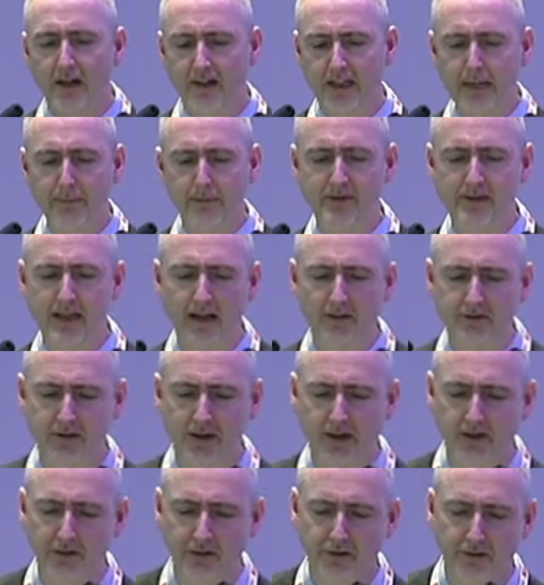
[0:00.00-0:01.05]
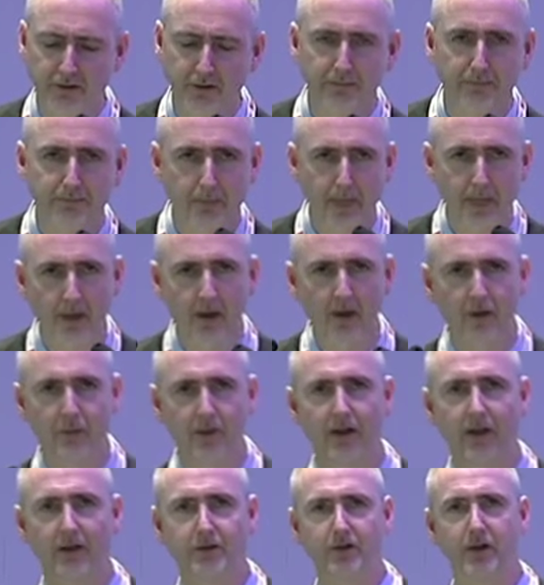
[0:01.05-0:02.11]
To keep ourselves honest,
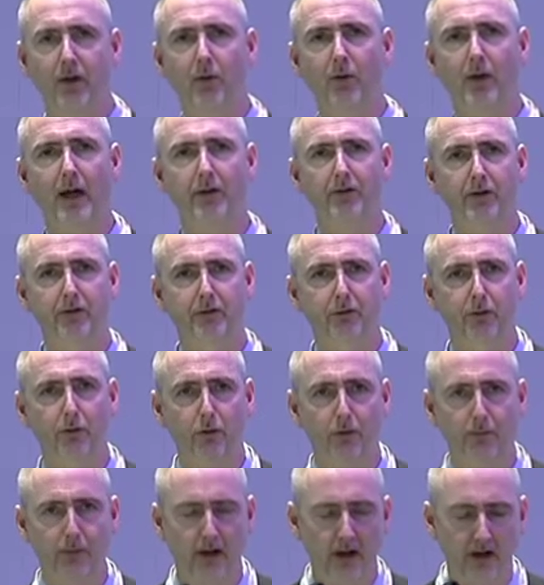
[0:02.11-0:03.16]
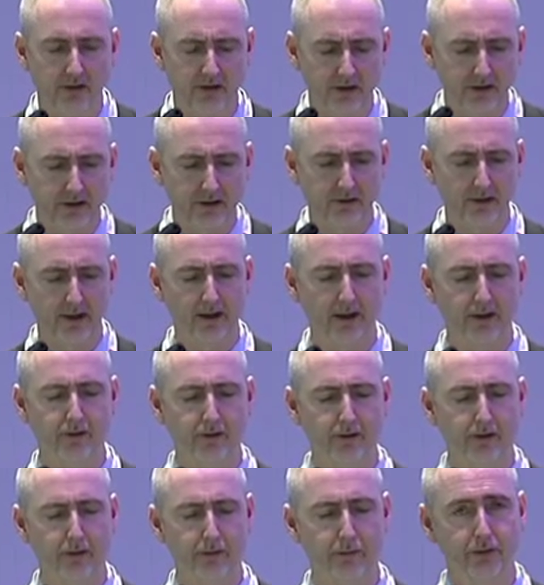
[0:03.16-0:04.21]
we also have a third-party
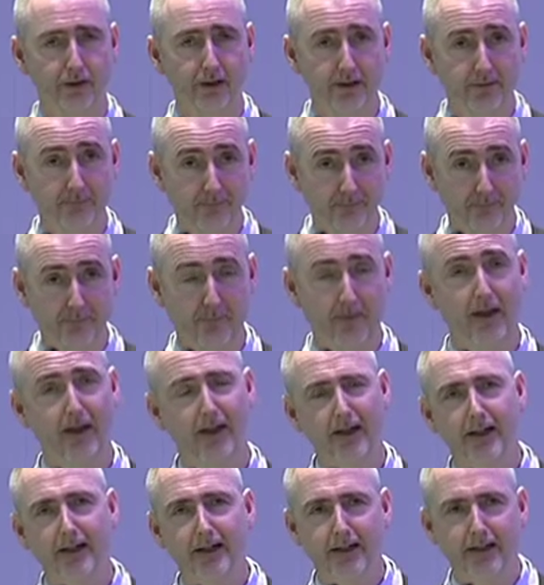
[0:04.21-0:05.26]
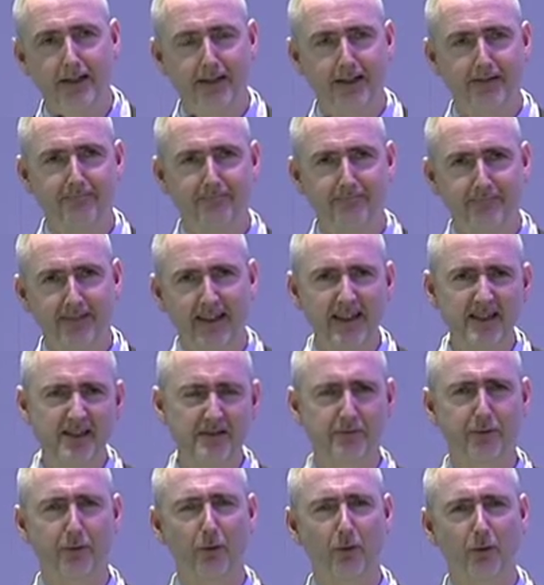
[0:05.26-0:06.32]
certified. That
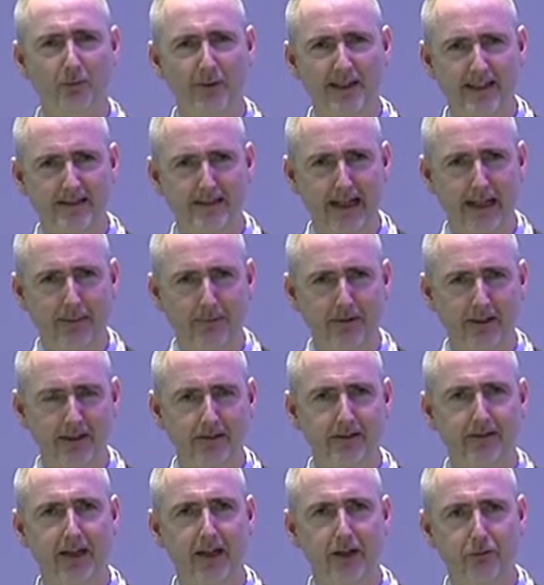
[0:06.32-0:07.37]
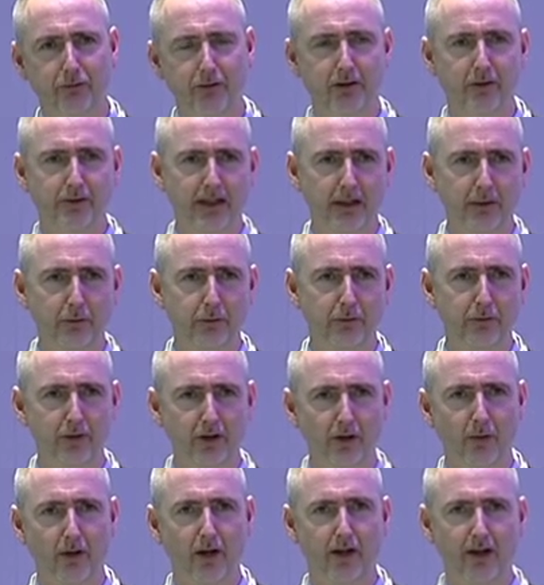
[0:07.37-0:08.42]
isn't fun when it's happening. They drill down
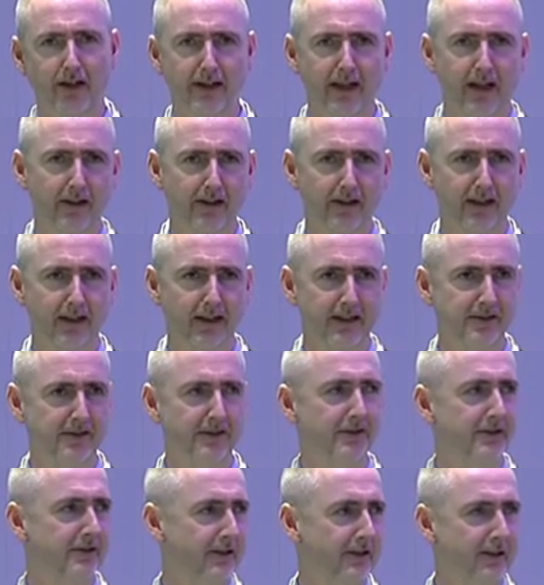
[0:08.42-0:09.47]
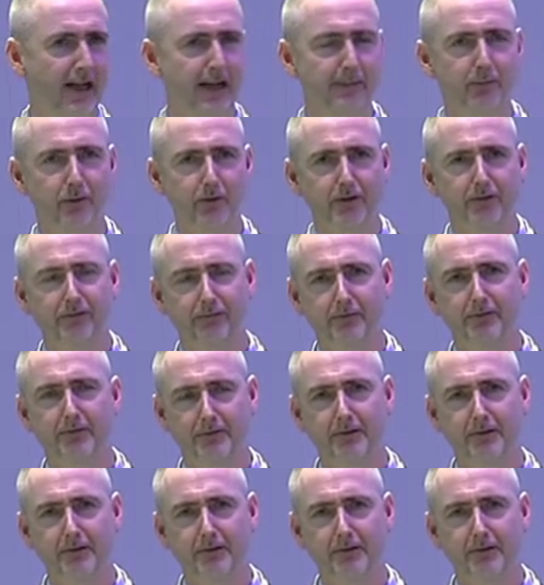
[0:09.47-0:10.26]
through all our calculations and that, but